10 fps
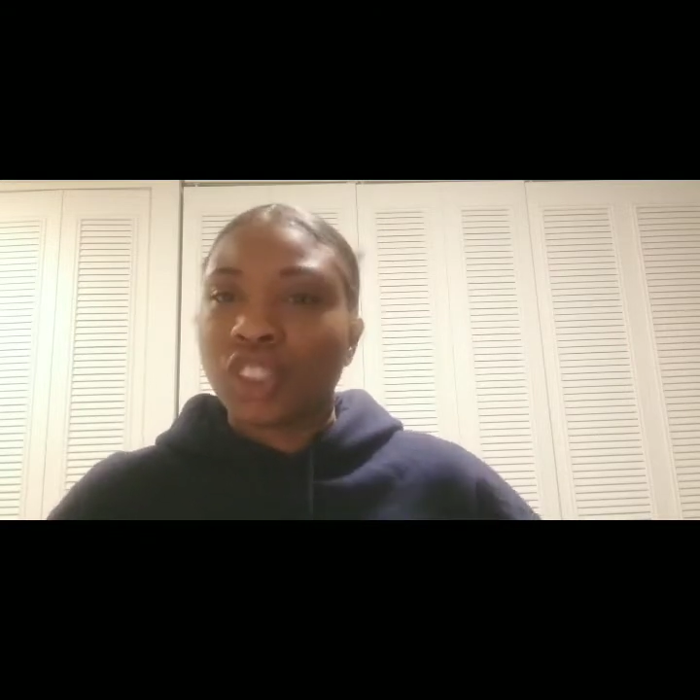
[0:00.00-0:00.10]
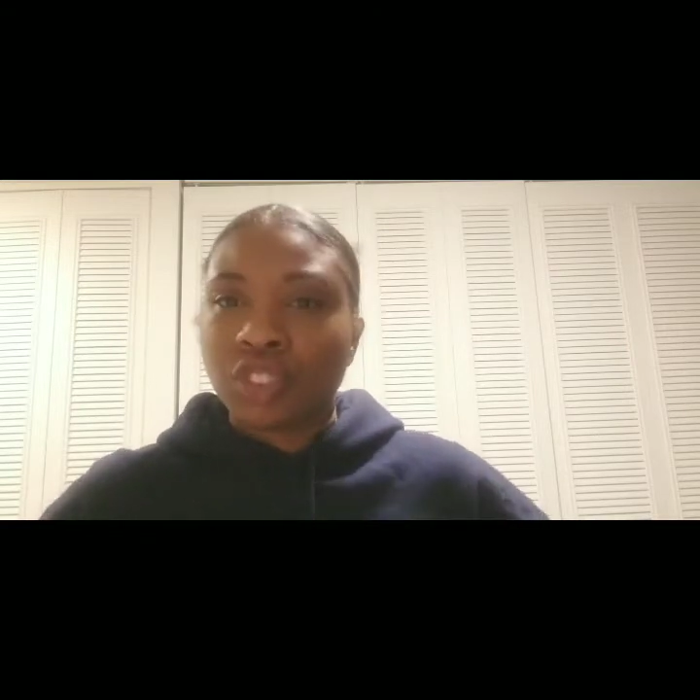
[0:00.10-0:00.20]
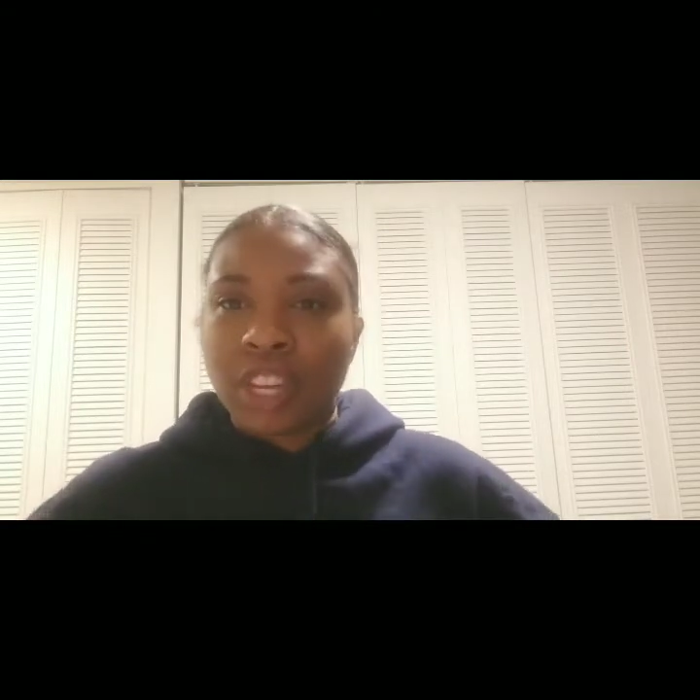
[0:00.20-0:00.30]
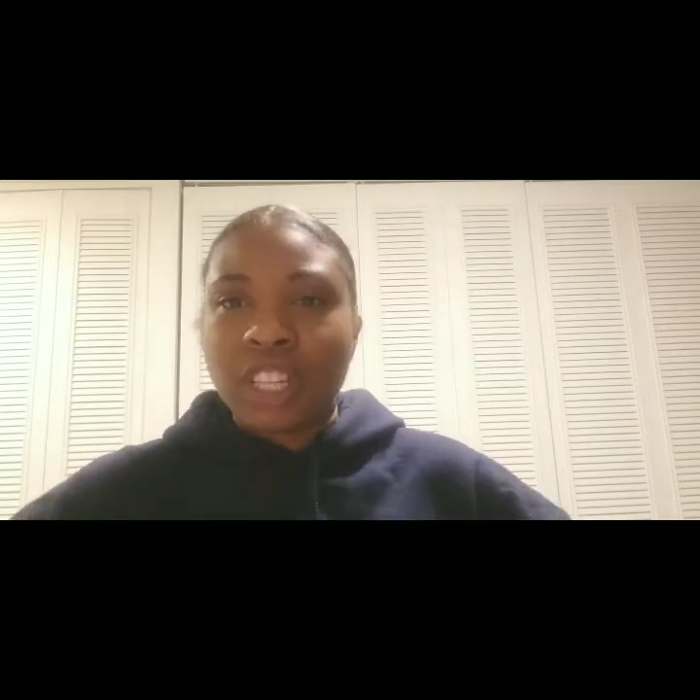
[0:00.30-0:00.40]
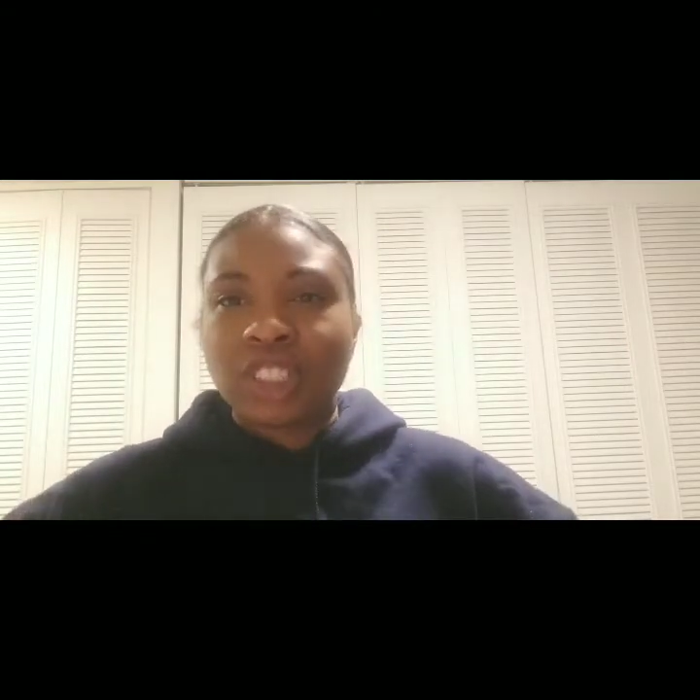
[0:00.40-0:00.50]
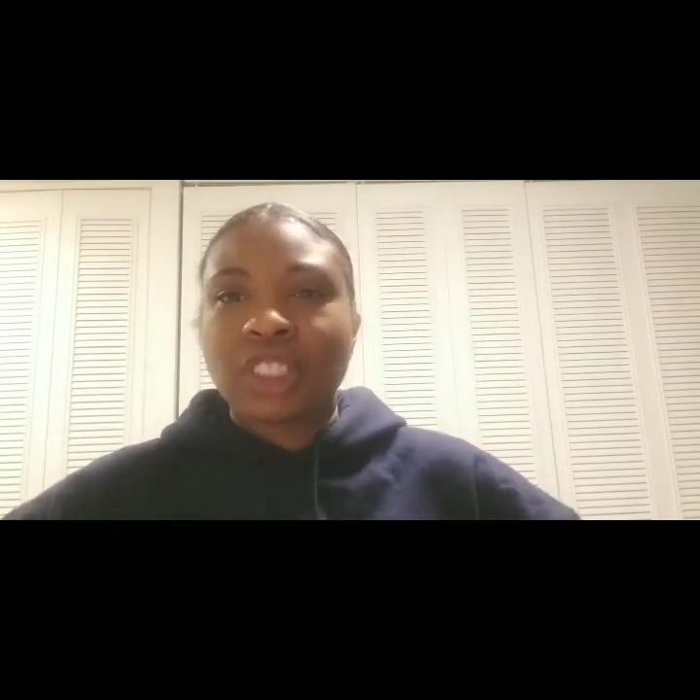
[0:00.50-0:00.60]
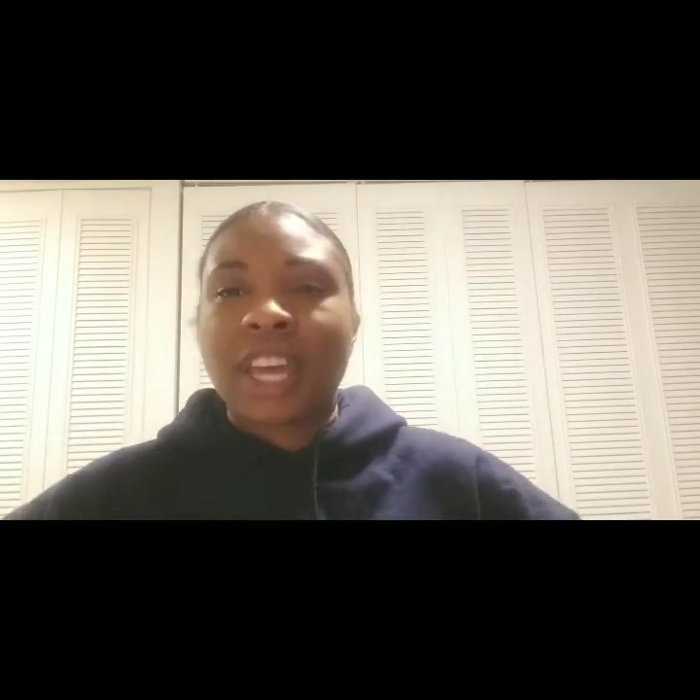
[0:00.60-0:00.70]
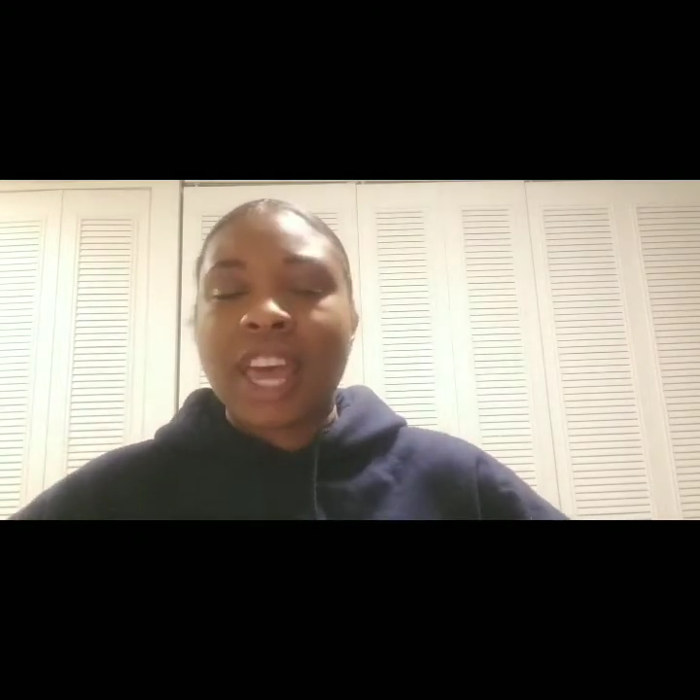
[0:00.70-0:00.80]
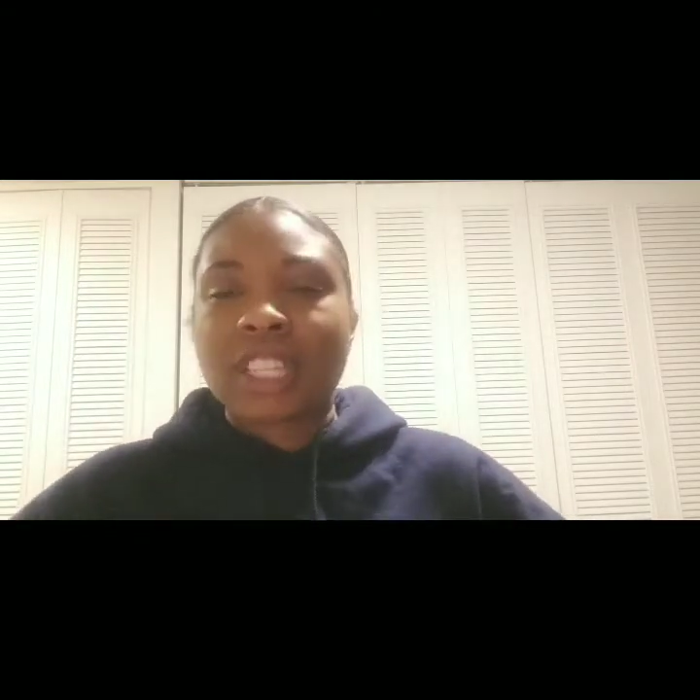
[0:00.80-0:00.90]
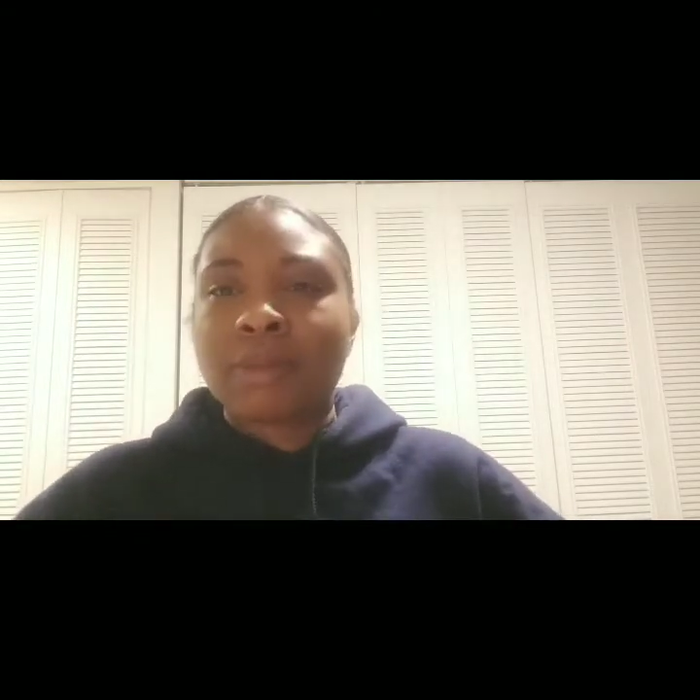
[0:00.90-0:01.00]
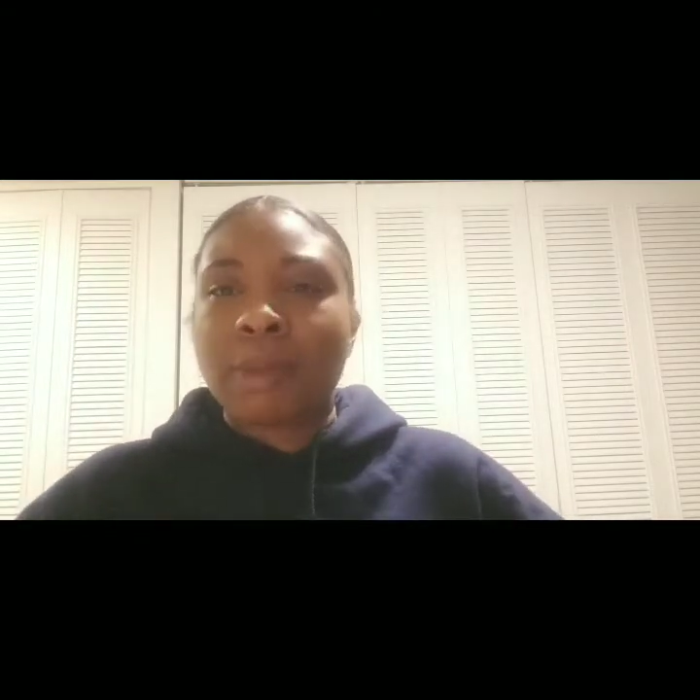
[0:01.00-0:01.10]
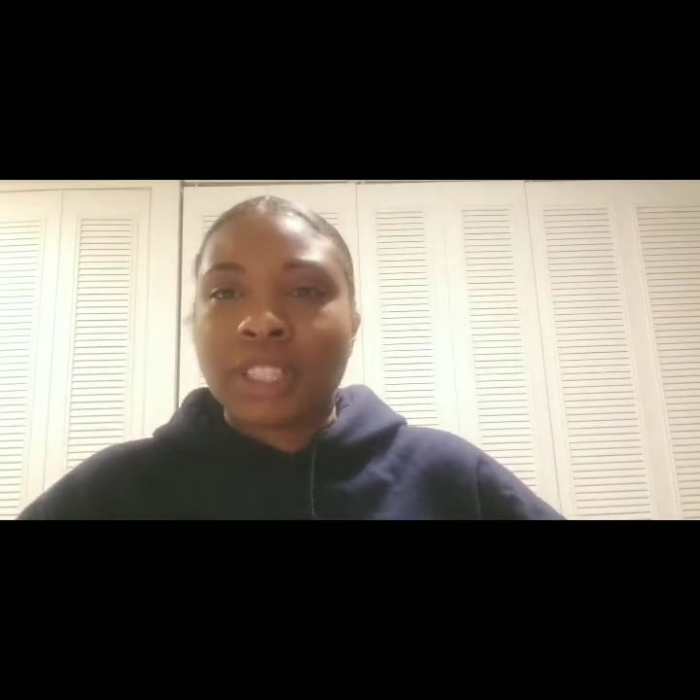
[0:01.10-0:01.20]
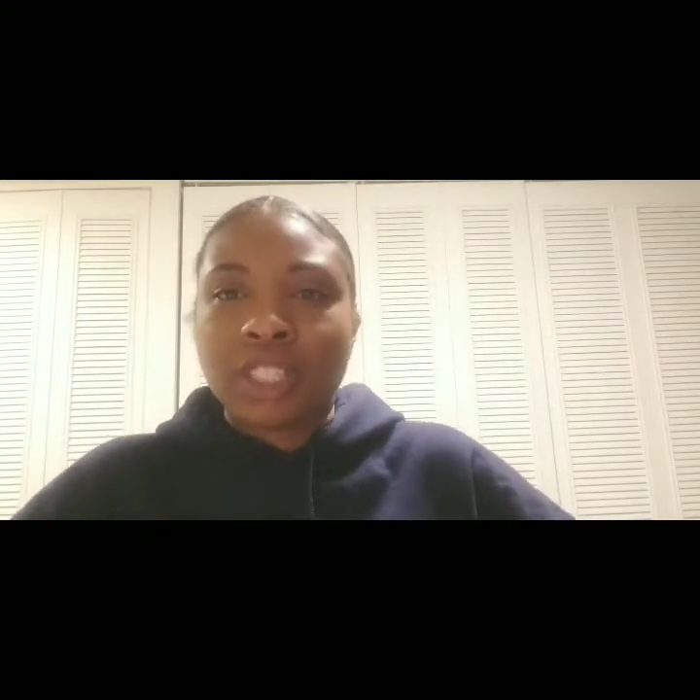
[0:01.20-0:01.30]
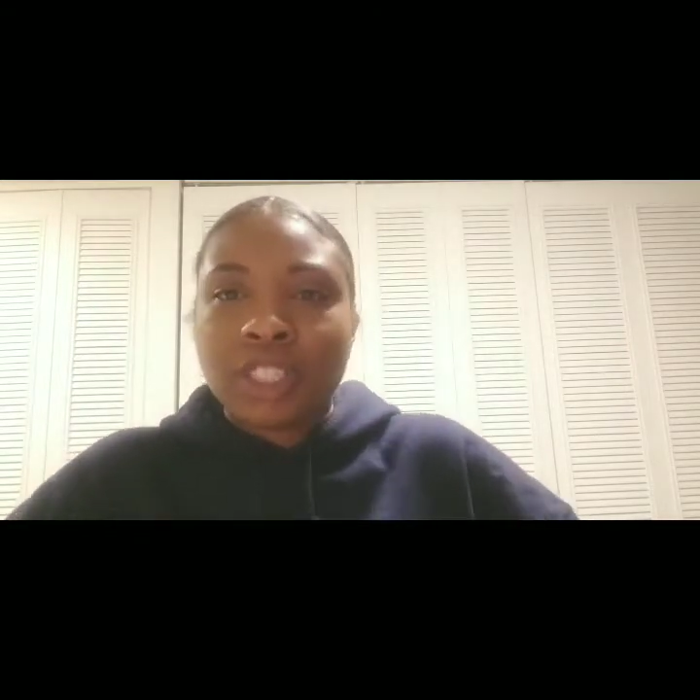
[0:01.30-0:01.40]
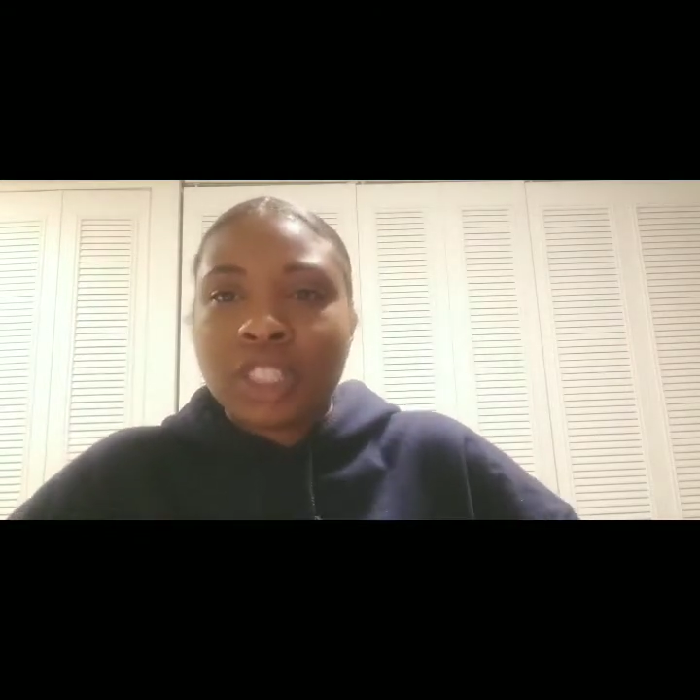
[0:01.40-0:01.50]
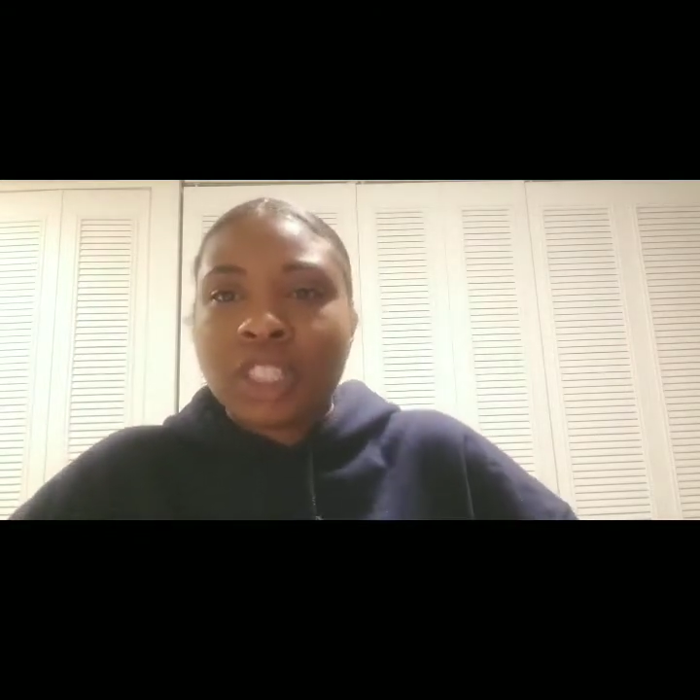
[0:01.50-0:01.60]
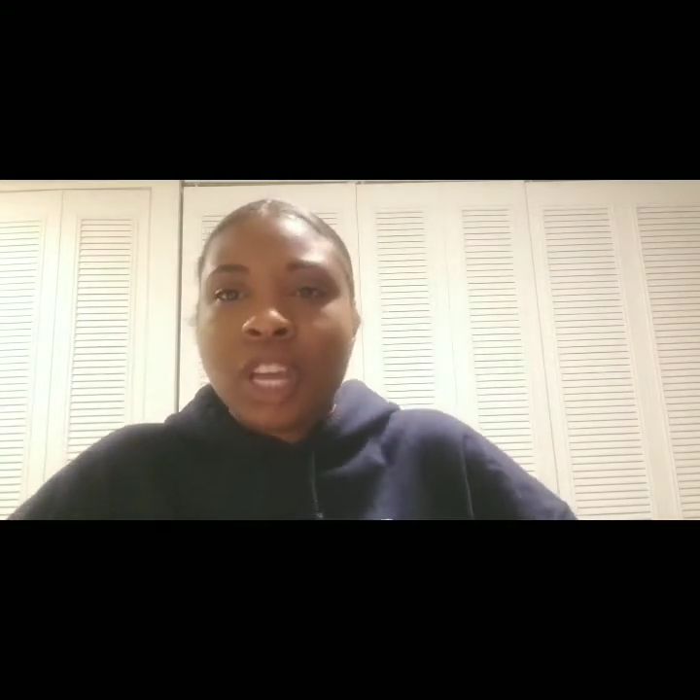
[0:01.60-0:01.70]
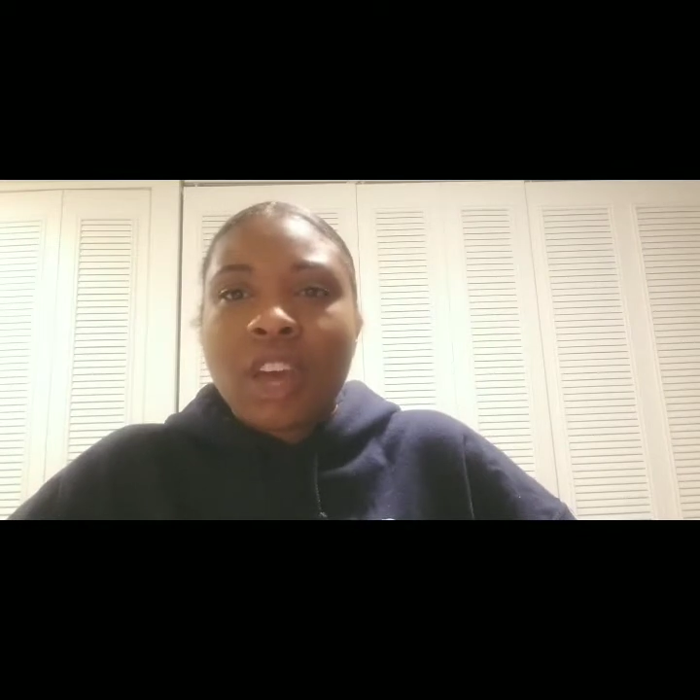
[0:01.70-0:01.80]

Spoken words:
strange text messages